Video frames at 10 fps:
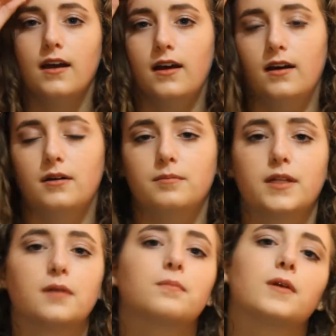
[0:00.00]
um,
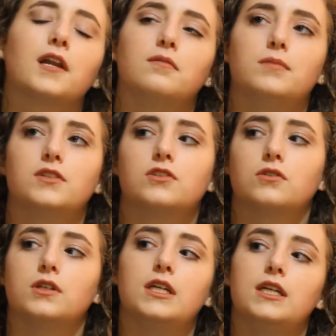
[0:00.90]
like kind of
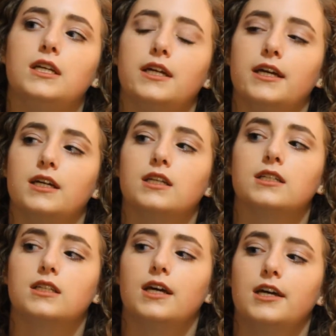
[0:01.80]
mystery
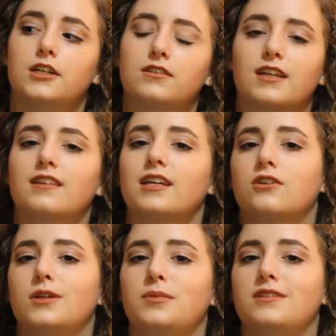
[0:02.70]
and just kind of like
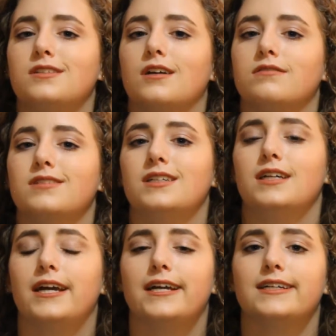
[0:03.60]
creepy stuff.
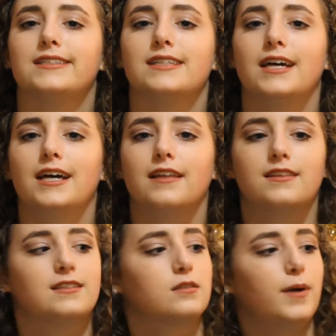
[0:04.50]
And
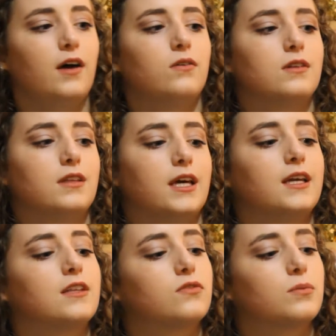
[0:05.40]
this is about
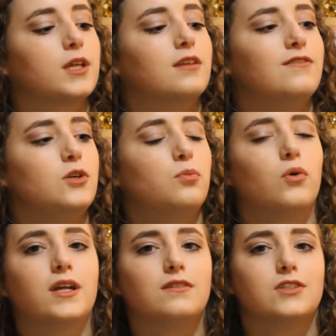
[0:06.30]
like, it's from like the
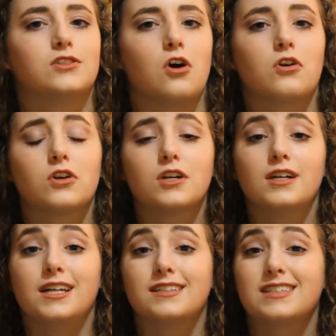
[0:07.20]
viewpoint of a stalker,
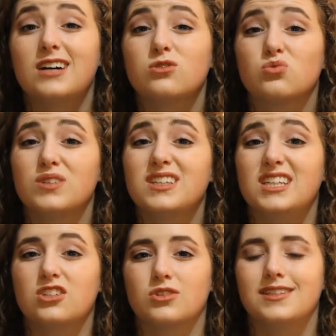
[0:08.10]
and it sounds
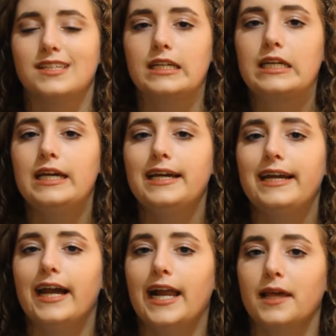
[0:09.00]
really interesting.
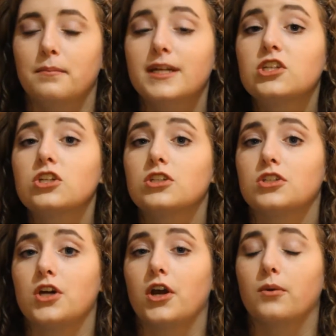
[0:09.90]
And I mentioned it
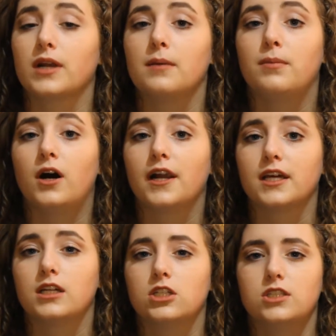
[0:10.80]
to her when I bought
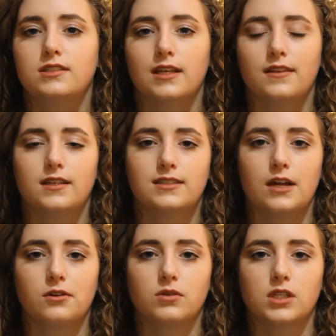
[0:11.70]
it, and she said that it
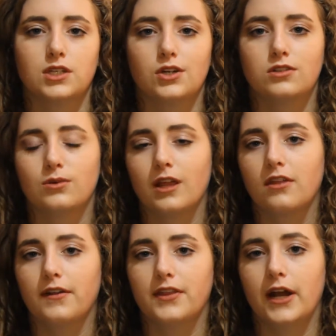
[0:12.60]
sounded really good, so I
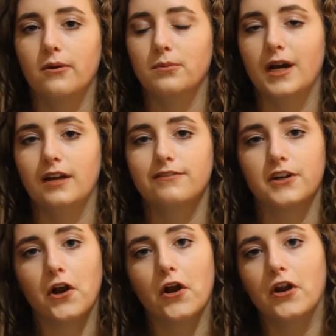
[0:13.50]
thought that I would buy it for
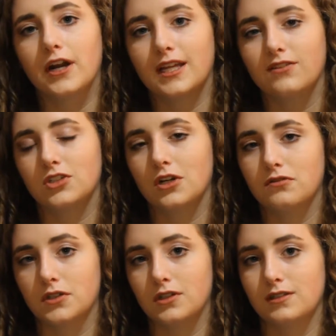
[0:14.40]
her and give it to her
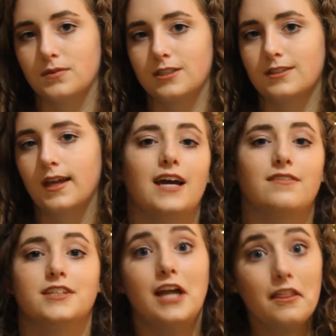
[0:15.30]
for Christmas. have
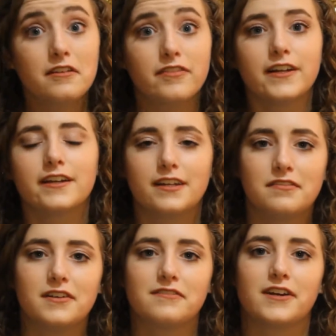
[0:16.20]
another friend, a
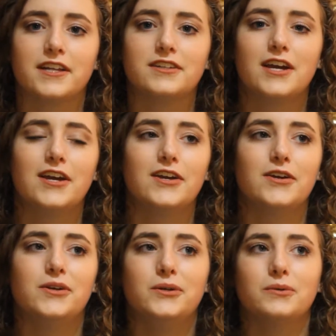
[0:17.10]
different friend,
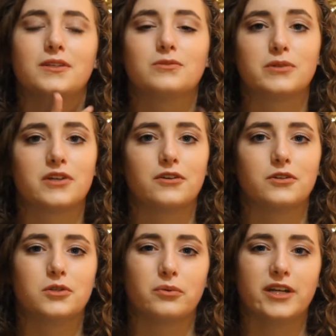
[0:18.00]
who this was on her
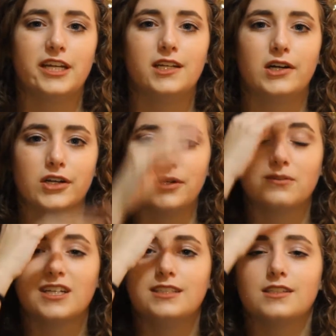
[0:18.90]
to read on
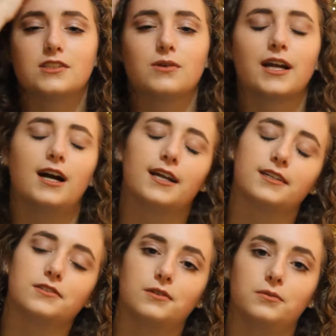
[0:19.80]
Goodreads, and so I got
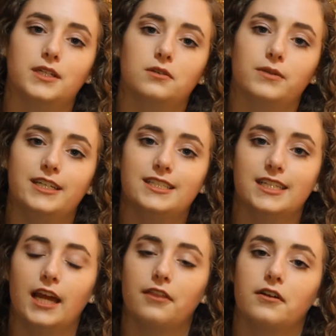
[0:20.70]
it so that we could read it
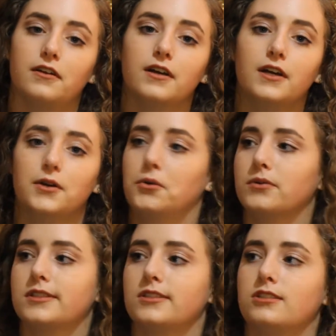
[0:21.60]
together,
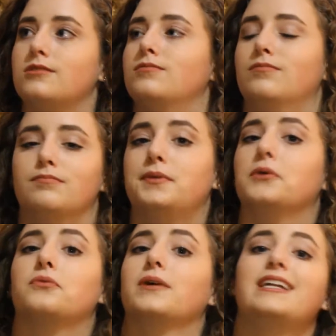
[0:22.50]
or just
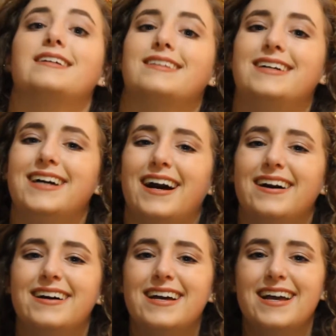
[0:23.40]
both read it.
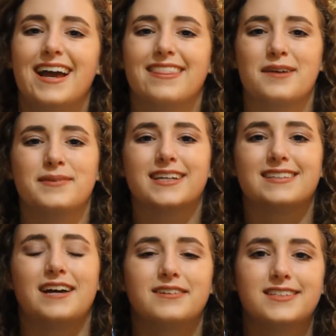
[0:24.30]
And that book is
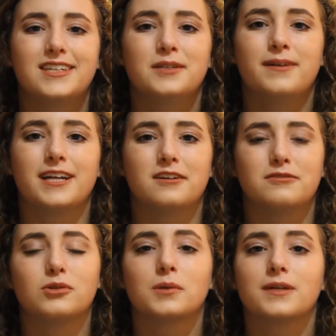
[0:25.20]
I Was Here by Gayle
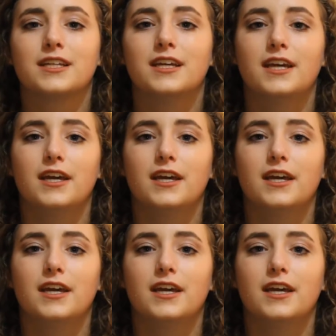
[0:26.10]
Forman.